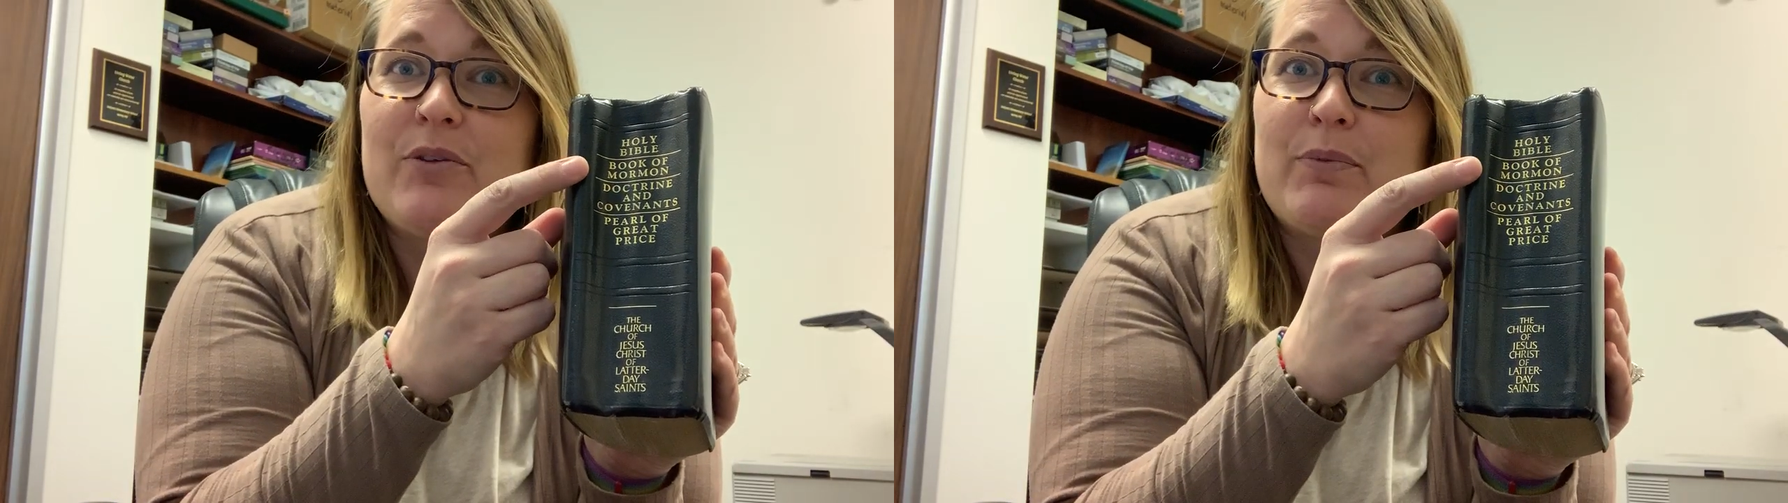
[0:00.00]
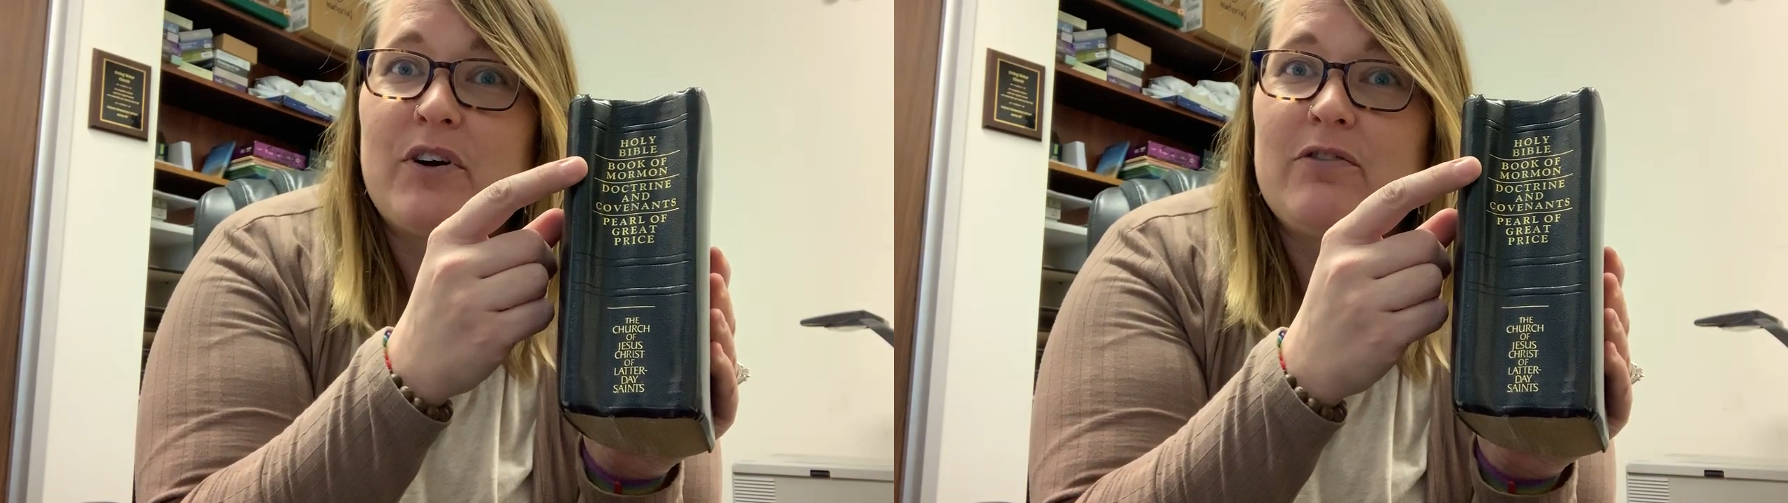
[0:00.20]

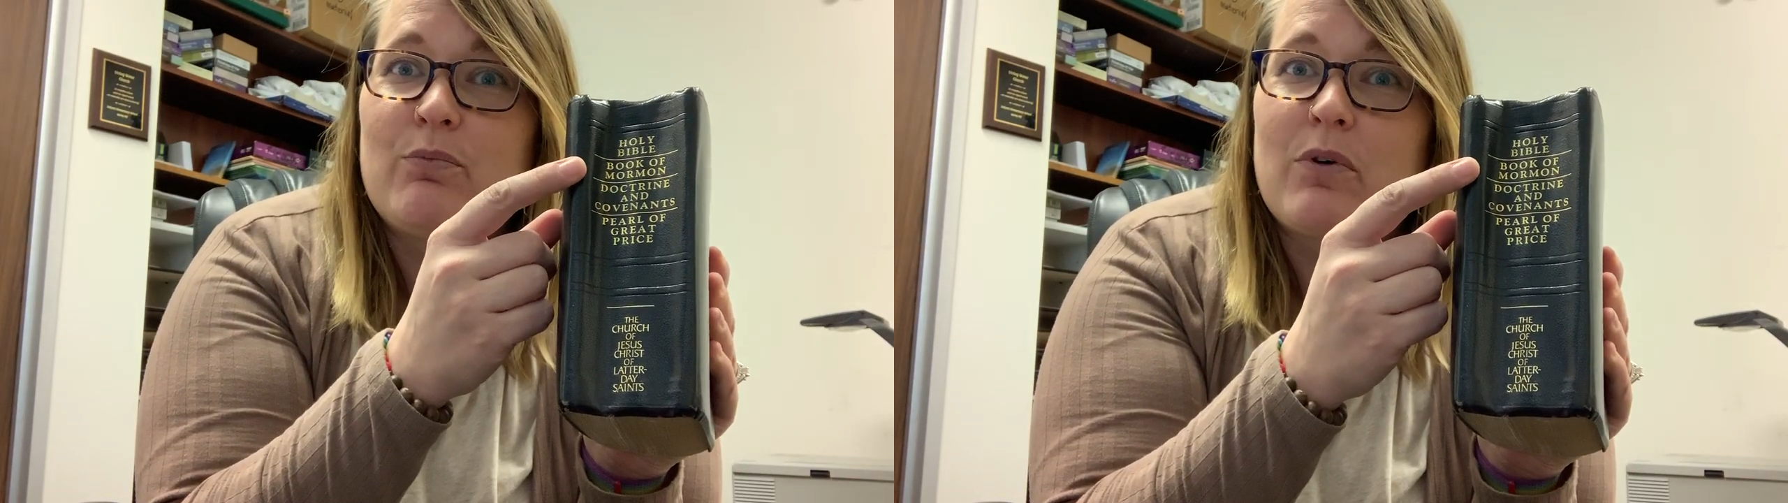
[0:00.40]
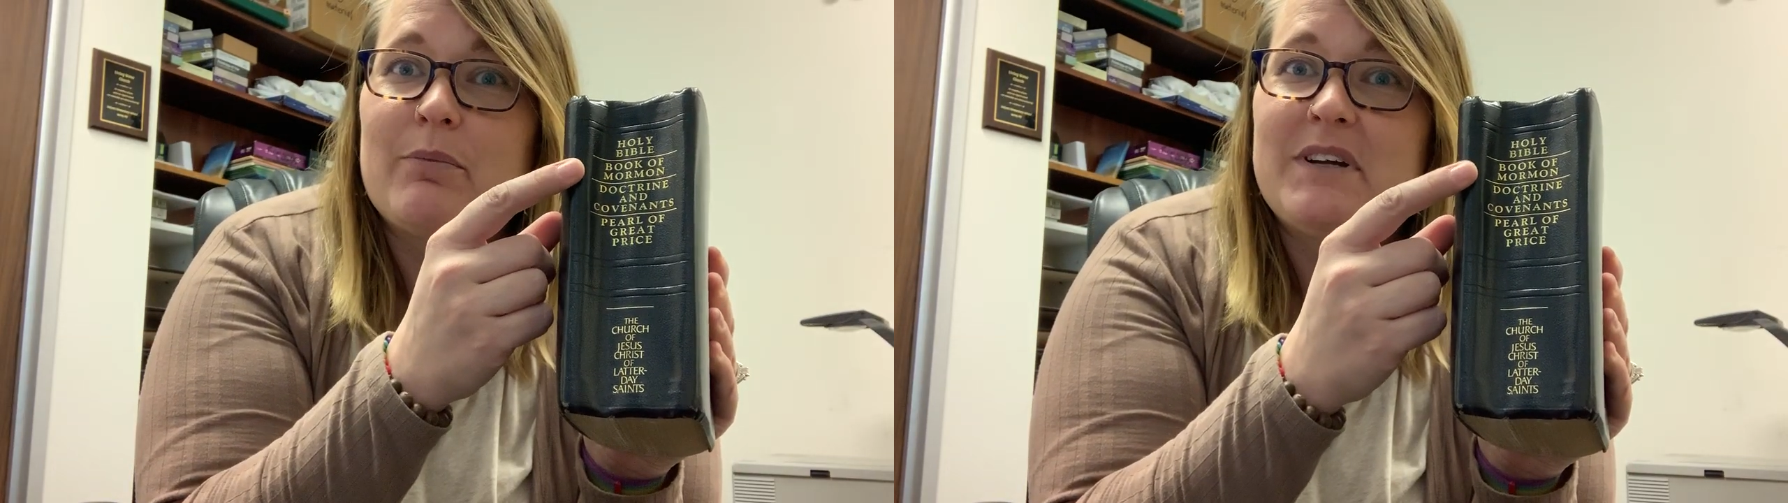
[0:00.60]
the Book of
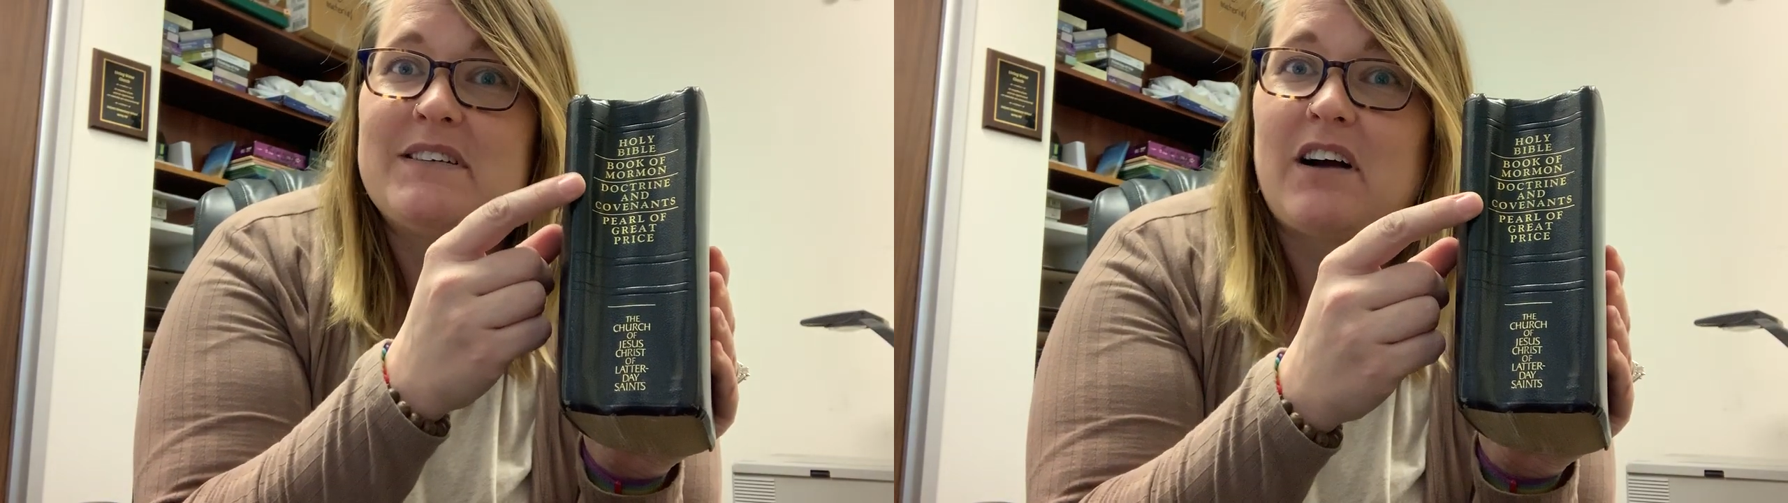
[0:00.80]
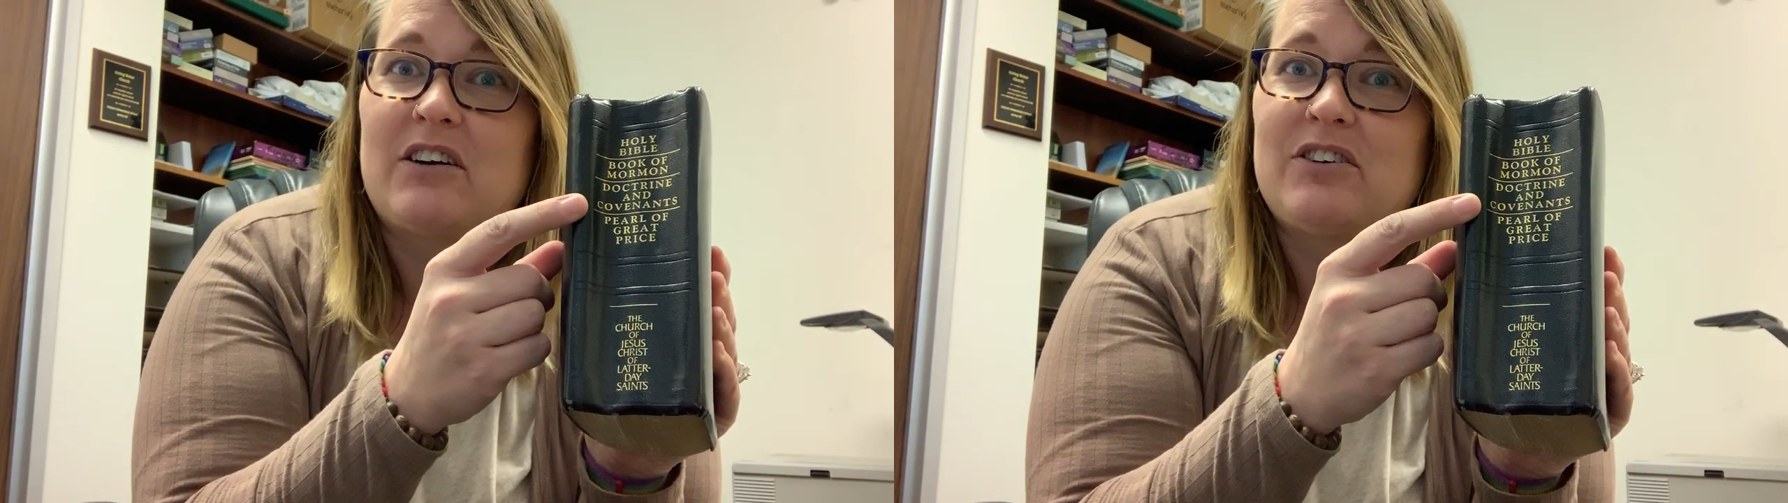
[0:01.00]
Mormon,
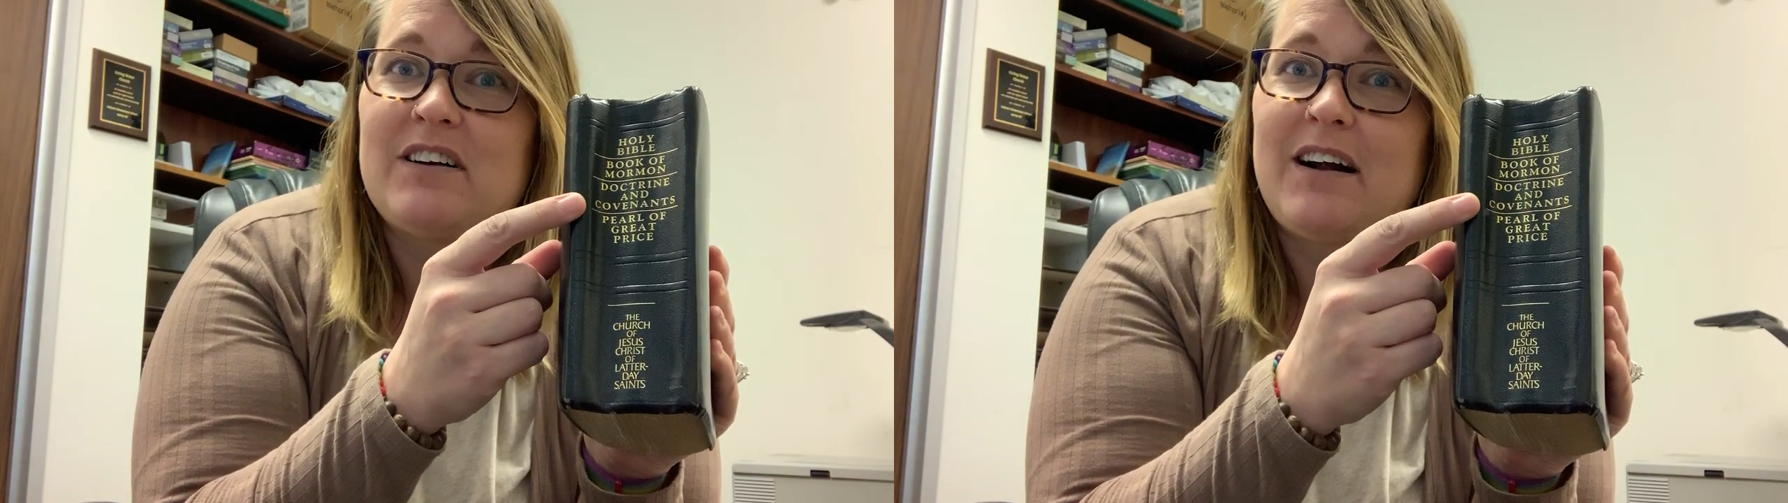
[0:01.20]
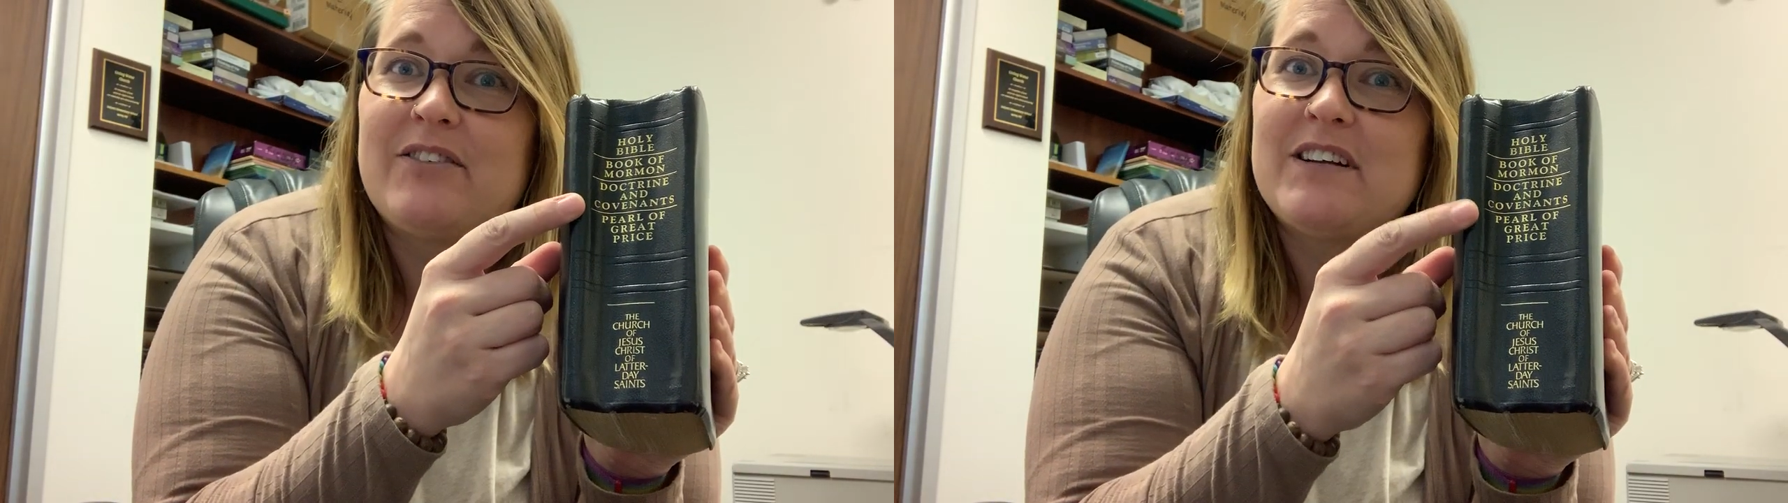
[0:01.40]
Doctrine
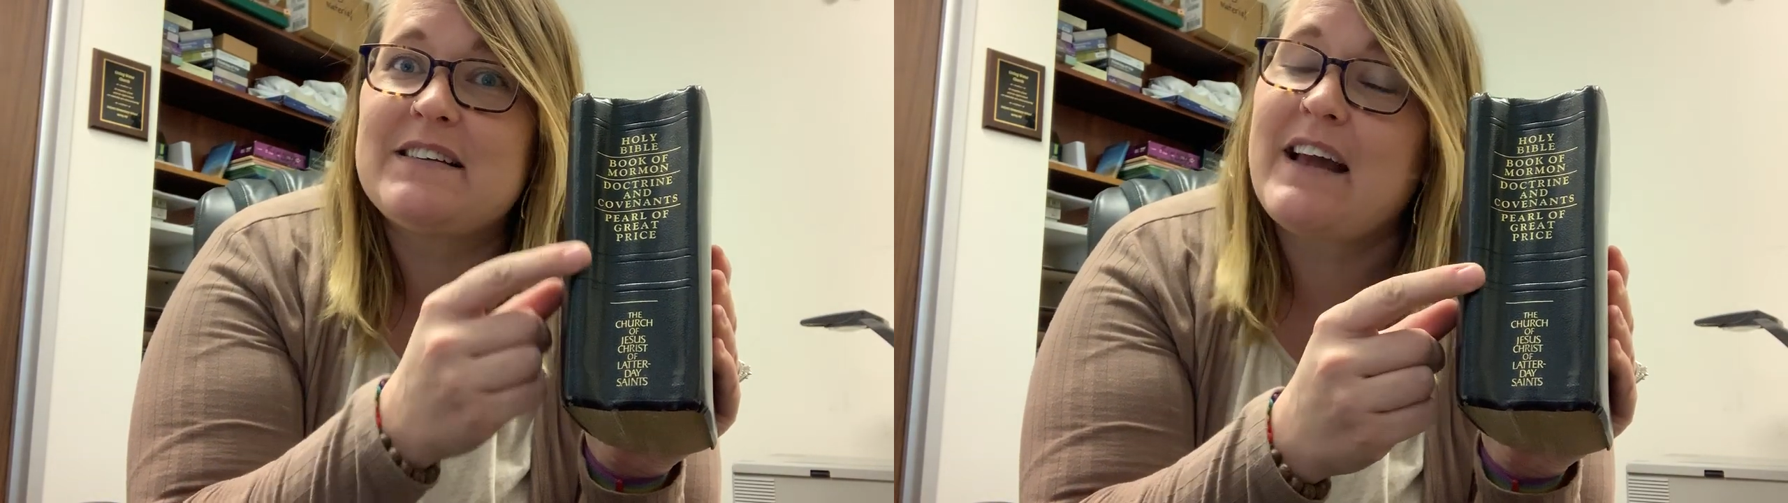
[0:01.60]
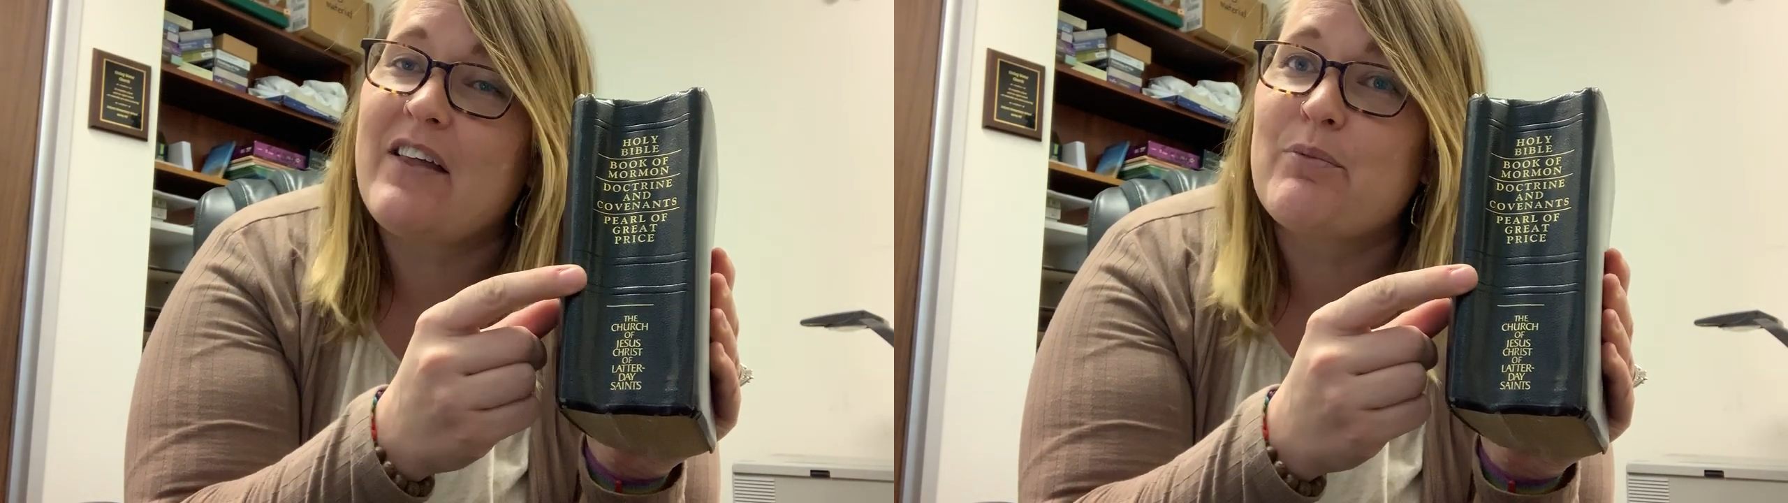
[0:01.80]
and Covenants, and